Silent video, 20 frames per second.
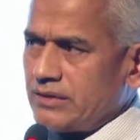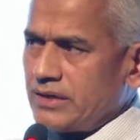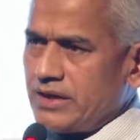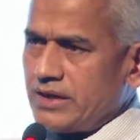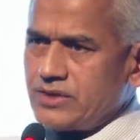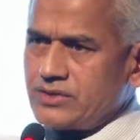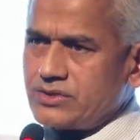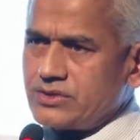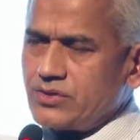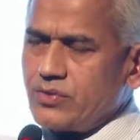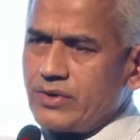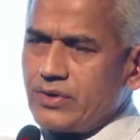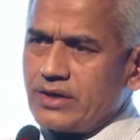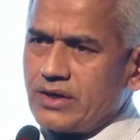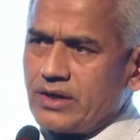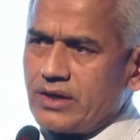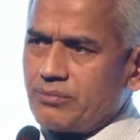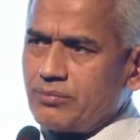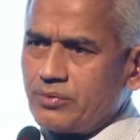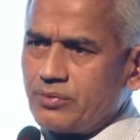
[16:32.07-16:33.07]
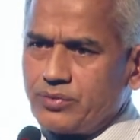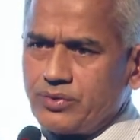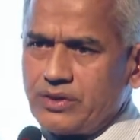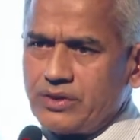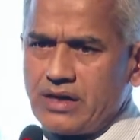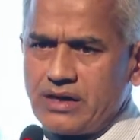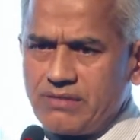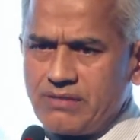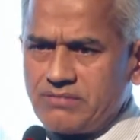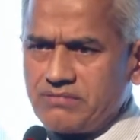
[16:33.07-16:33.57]
age going up. We
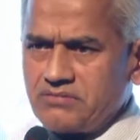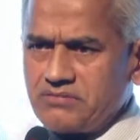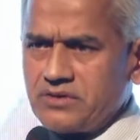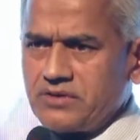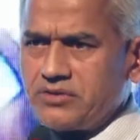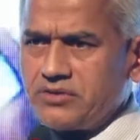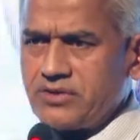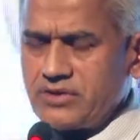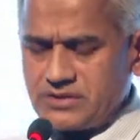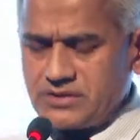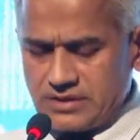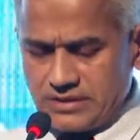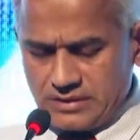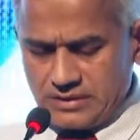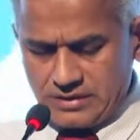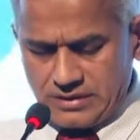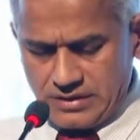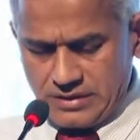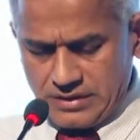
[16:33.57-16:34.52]
have increasing,